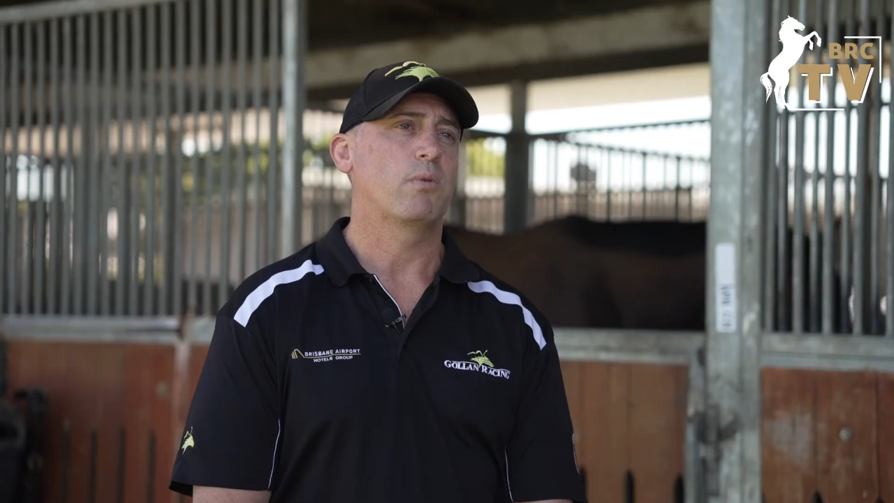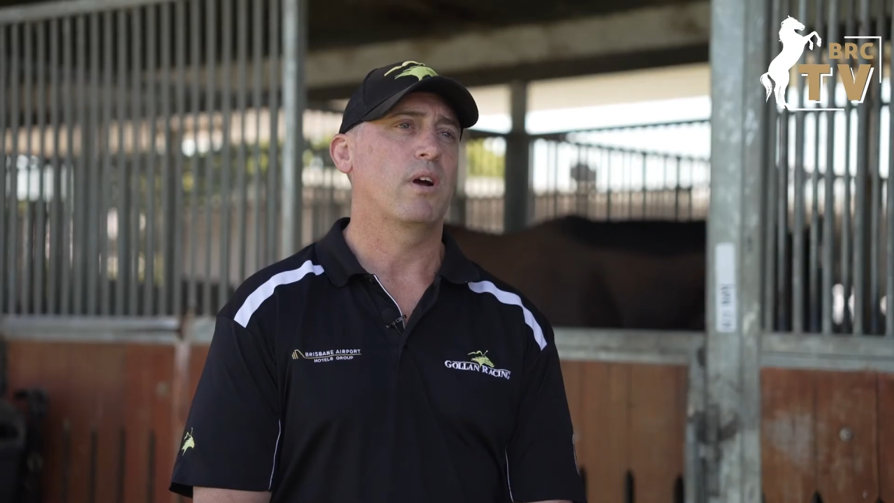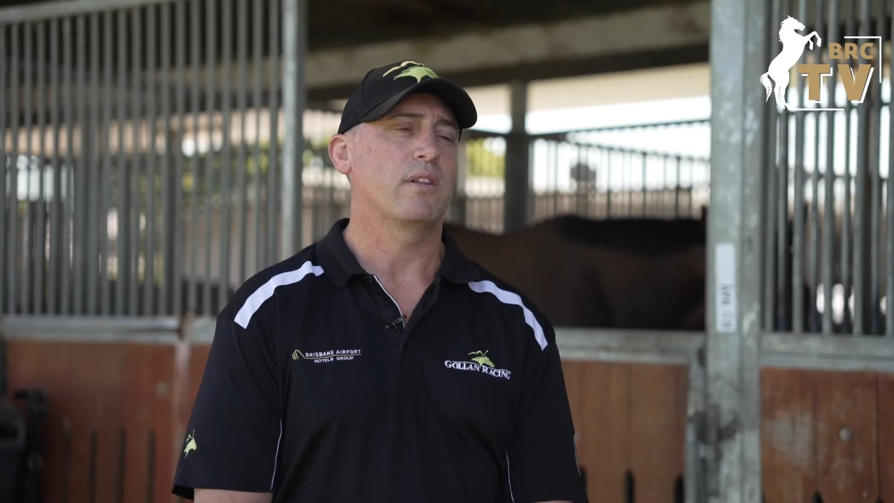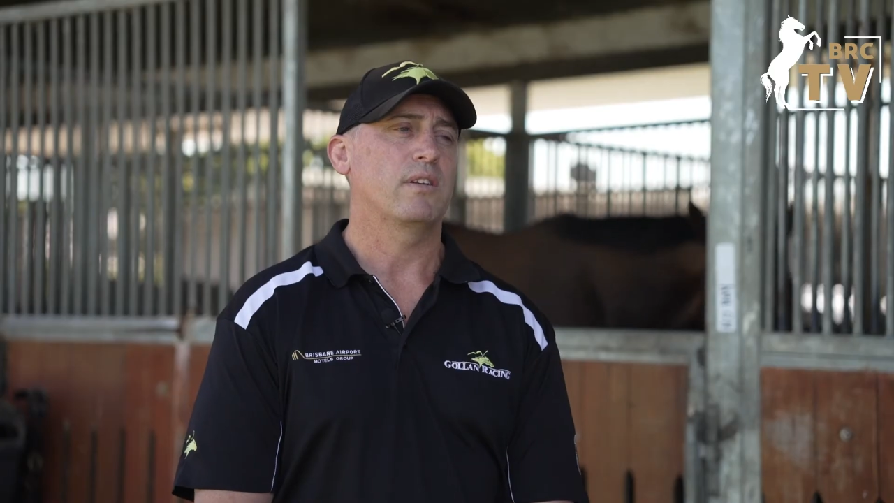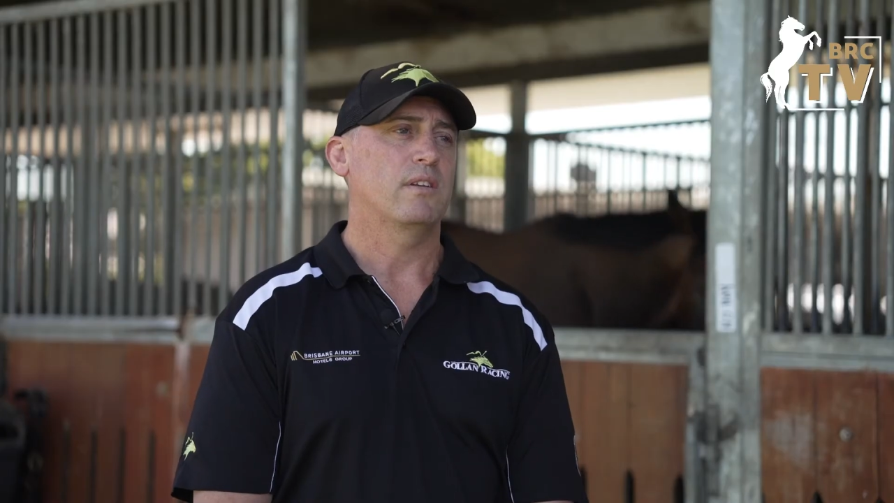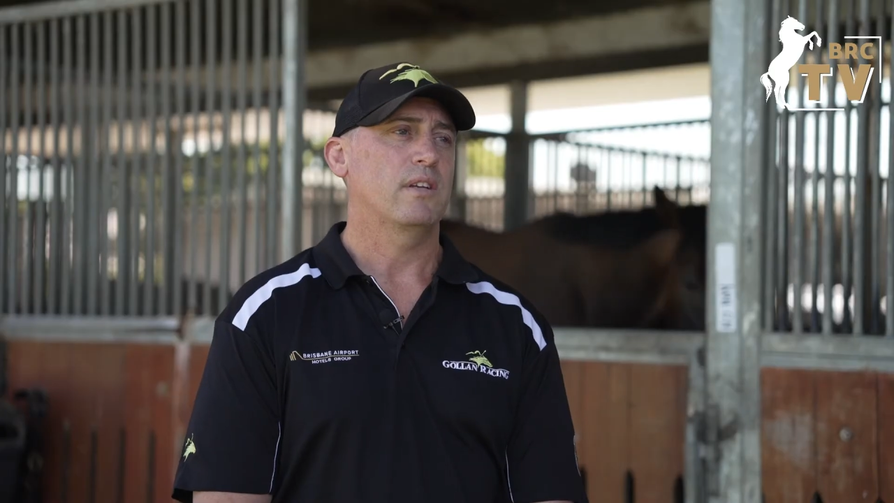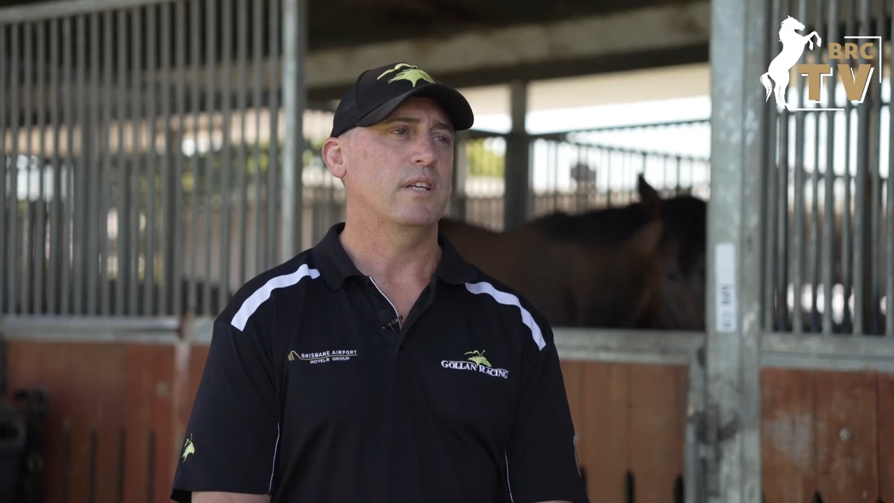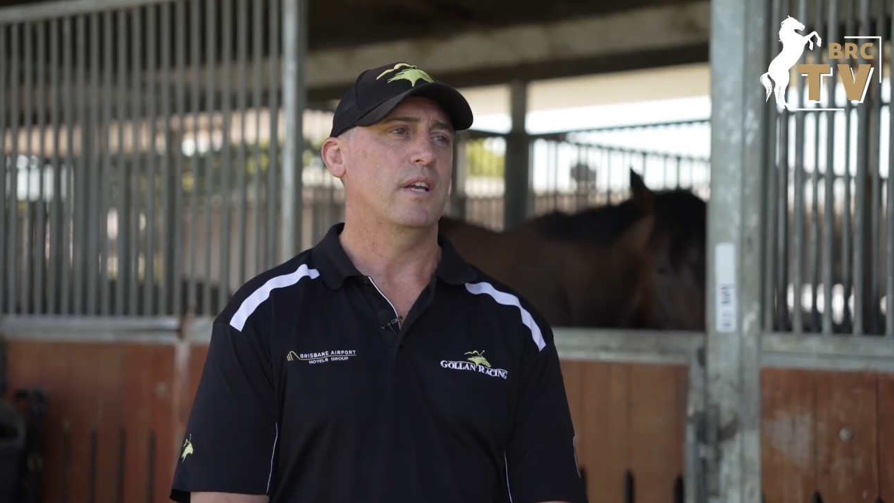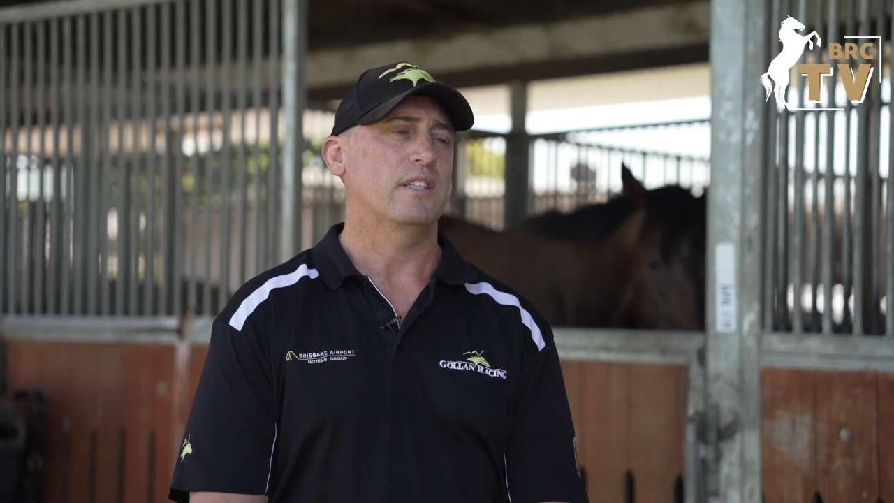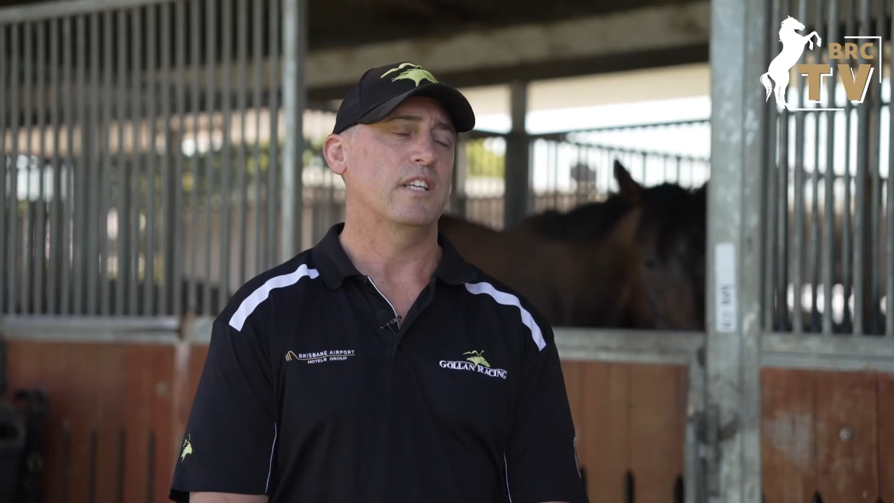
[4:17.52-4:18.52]
well, and
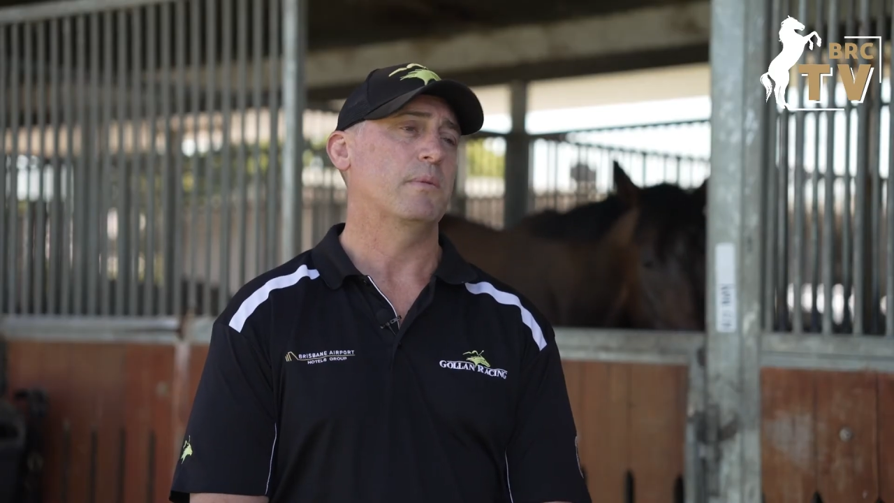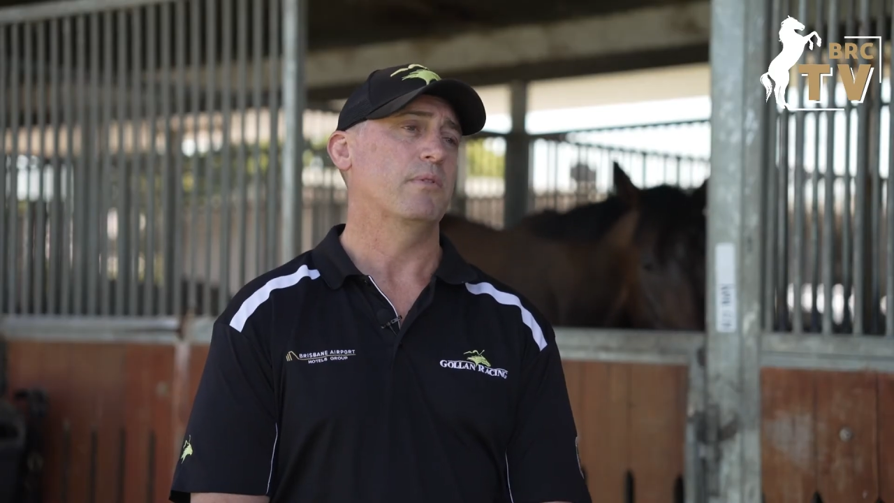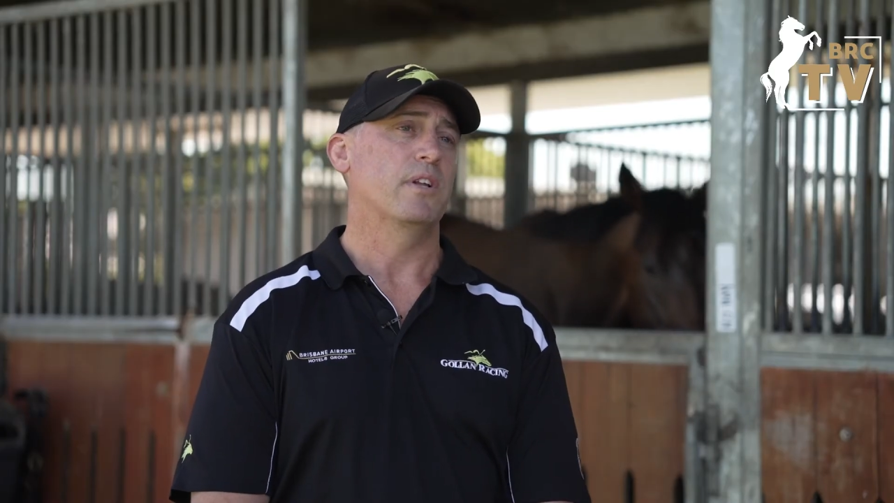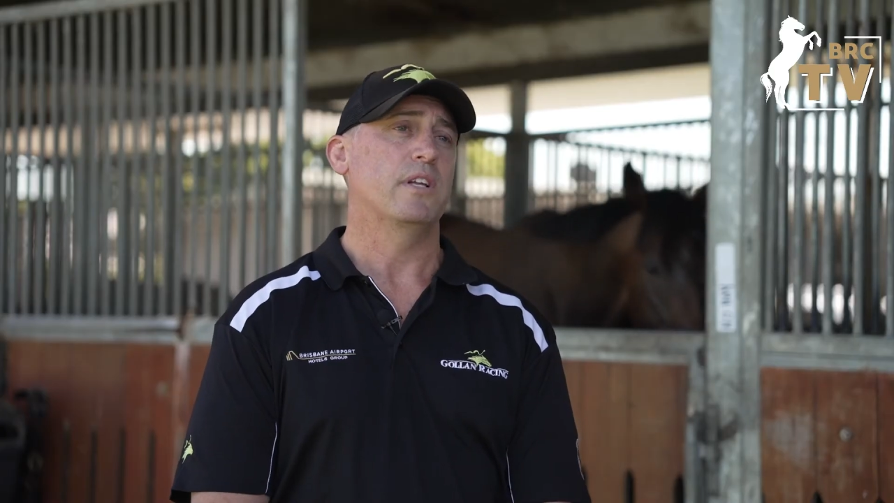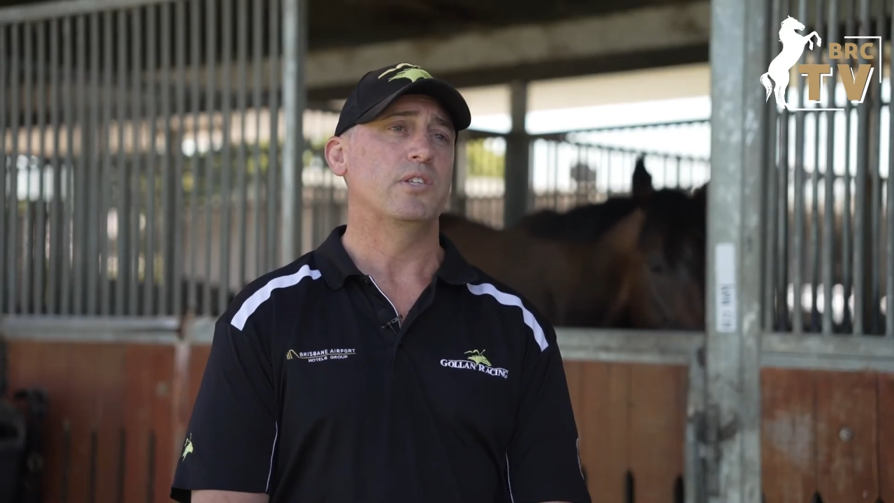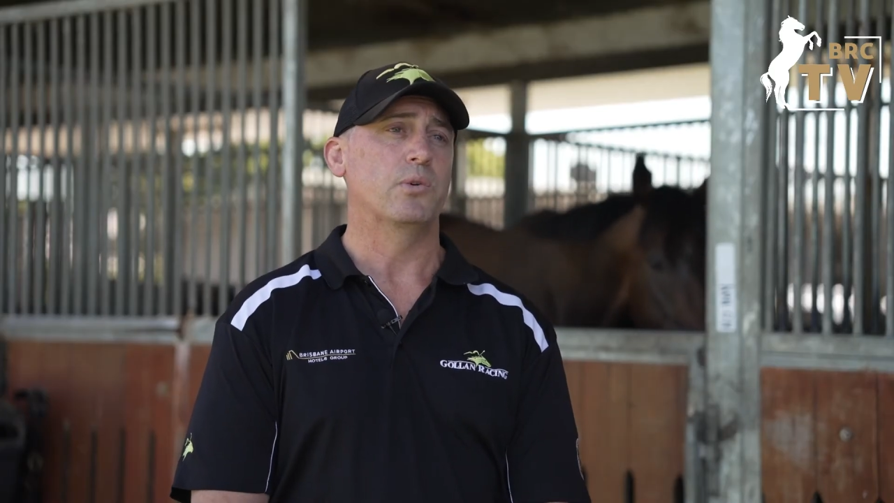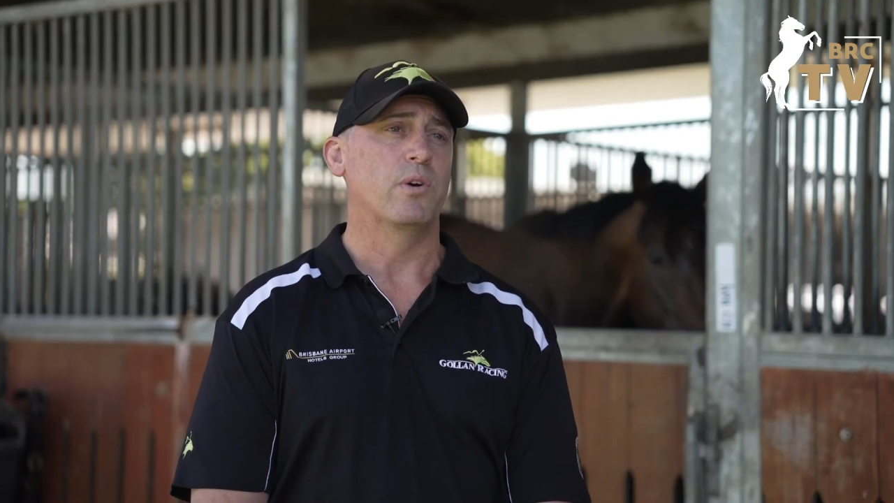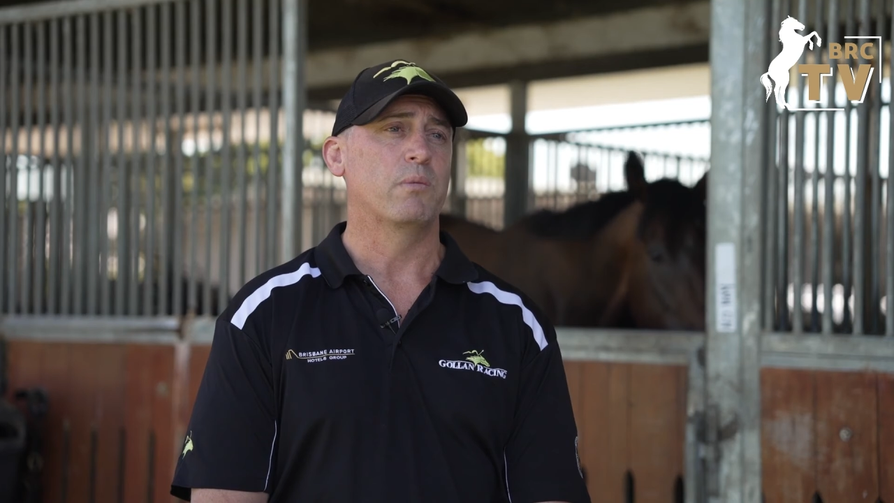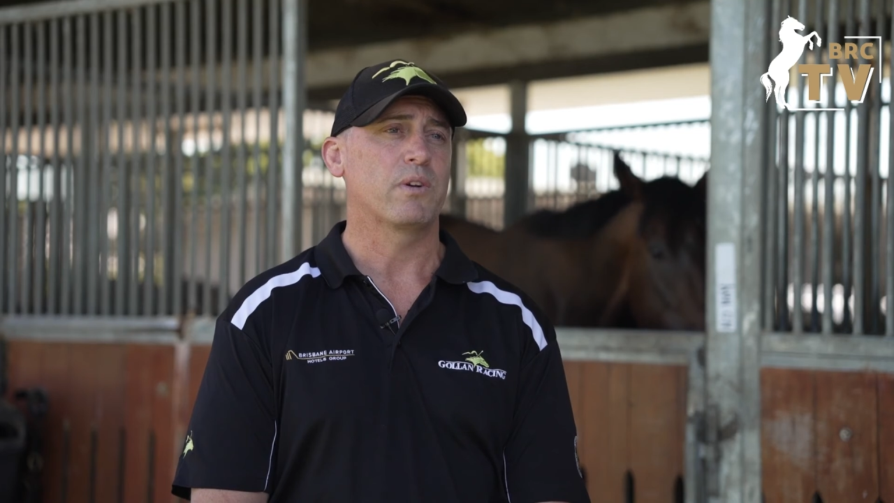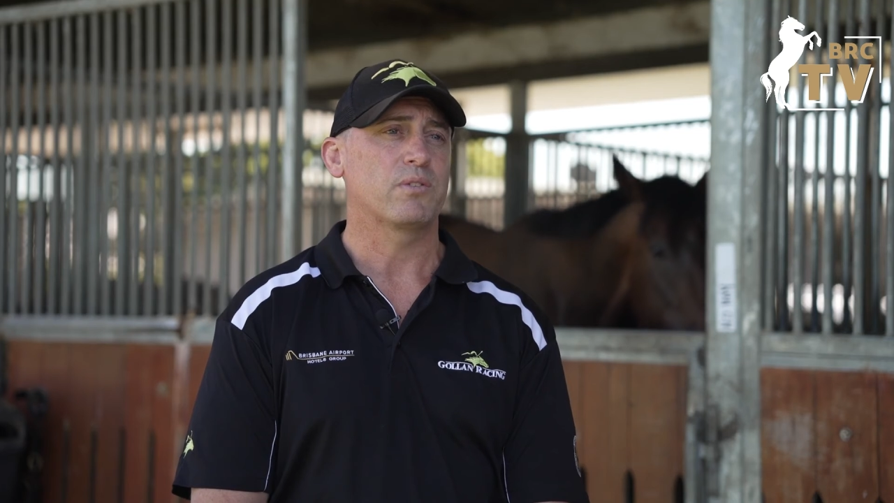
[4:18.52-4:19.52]
he seems to be really
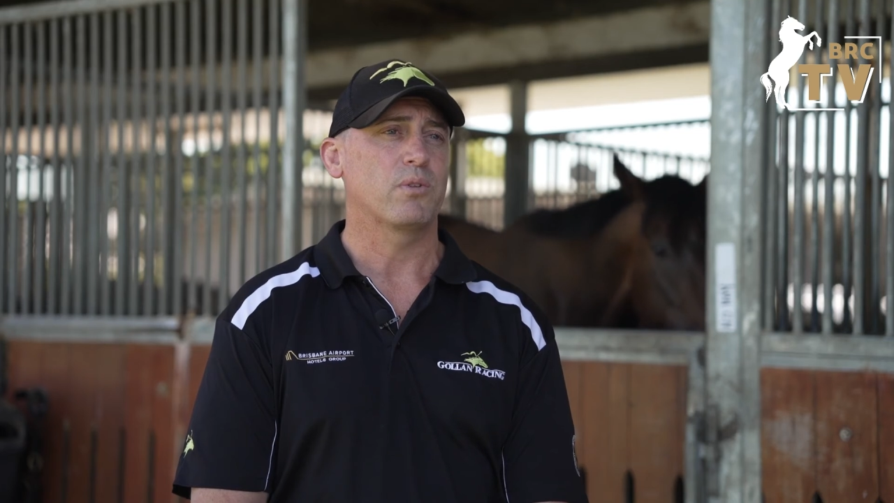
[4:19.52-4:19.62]
enjoying what it's